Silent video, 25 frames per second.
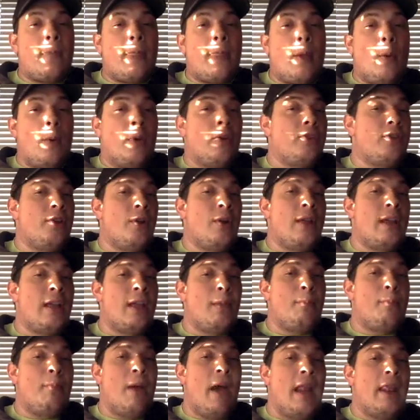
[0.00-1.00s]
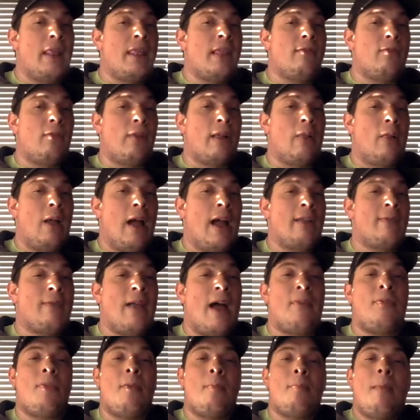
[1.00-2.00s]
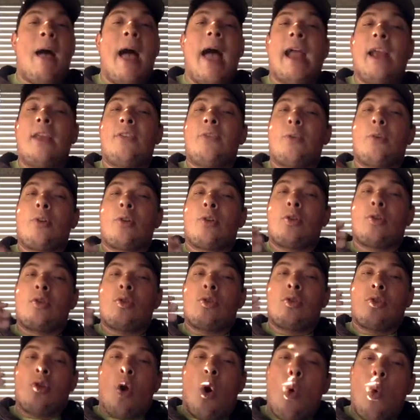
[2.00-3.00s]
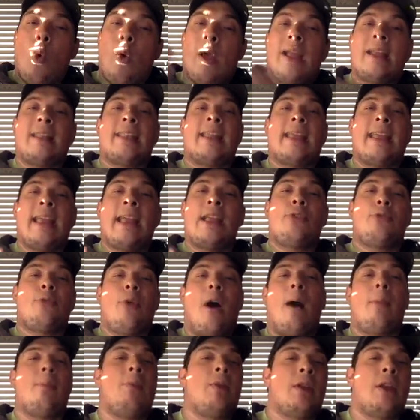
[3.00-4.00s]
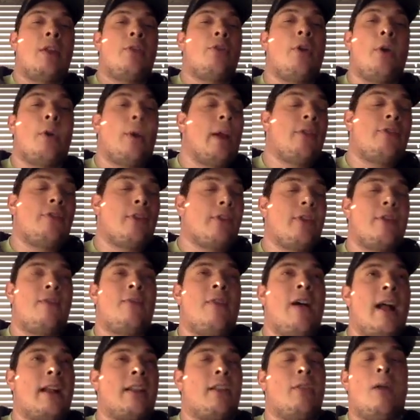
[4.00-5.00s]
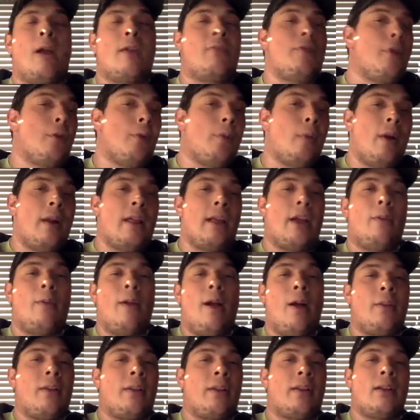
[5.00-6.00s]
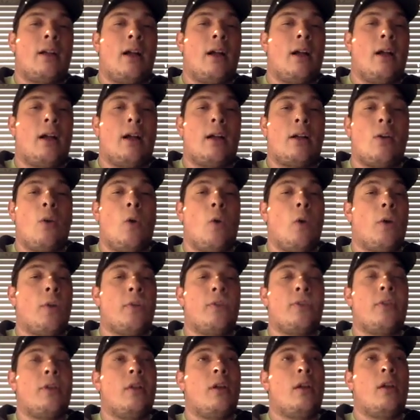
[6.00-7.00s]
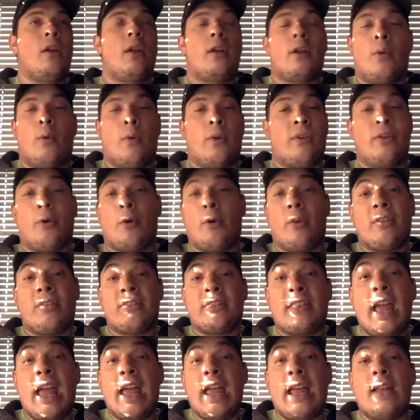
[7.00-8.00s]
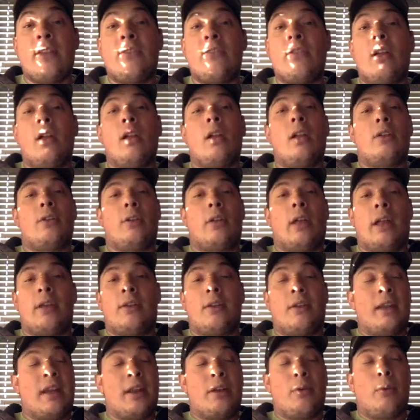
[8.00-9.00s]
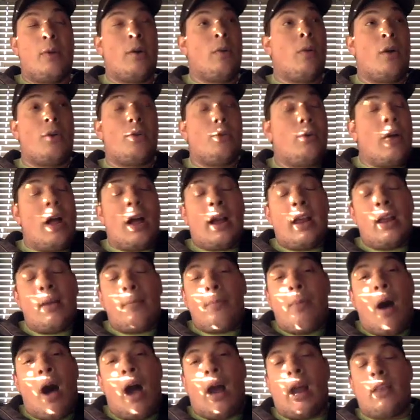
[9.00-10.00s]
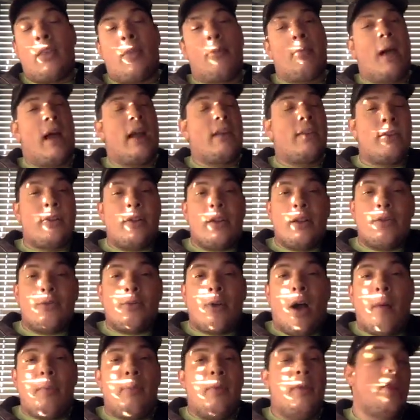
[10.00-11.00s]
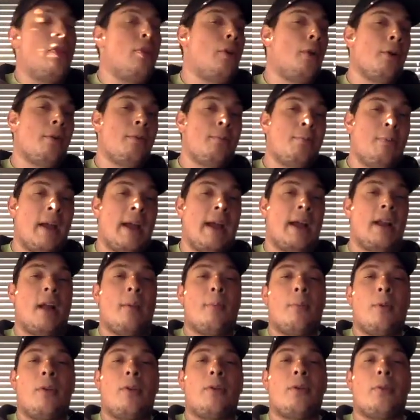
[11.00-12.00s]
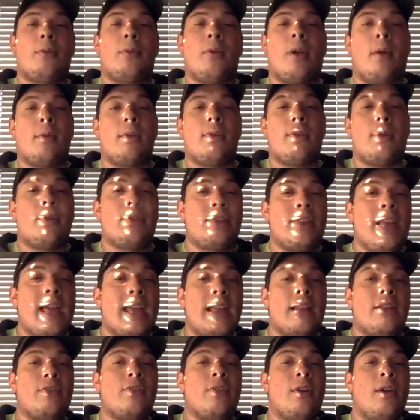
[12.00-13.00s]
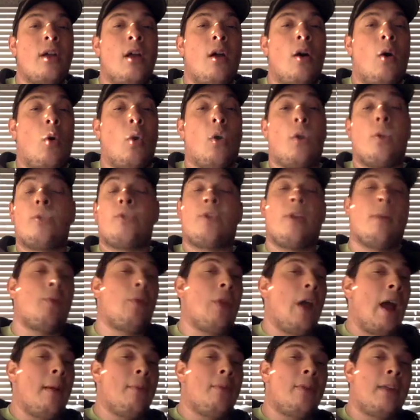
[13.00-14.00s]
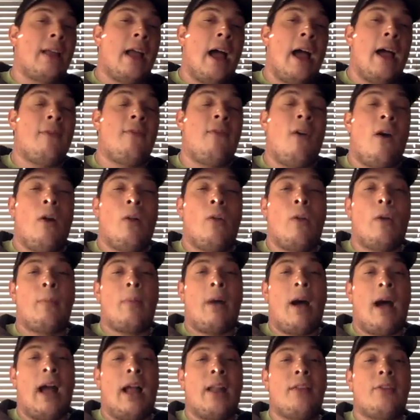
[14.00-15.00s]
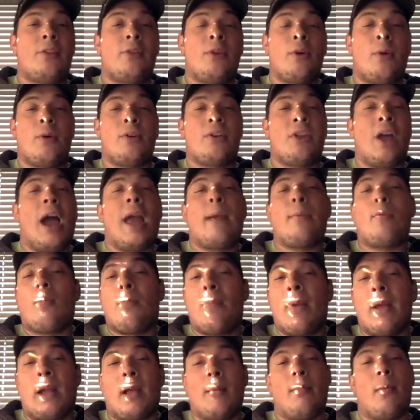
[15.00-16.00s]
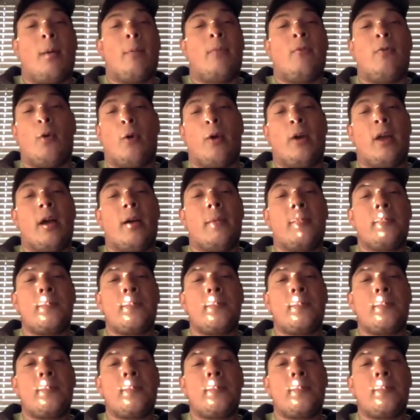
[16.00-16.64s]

When shooting competitively like that, the mags are going to get dropped in the dirt. It's just a fact of life. You're running around a course, or a stage, and you need to reload. You're not going to pocket the magazine. You're going to drop it in the dirt and pick it up when you're done with your stage. Or sometimes the guy following behind you doing time will pick them up for you.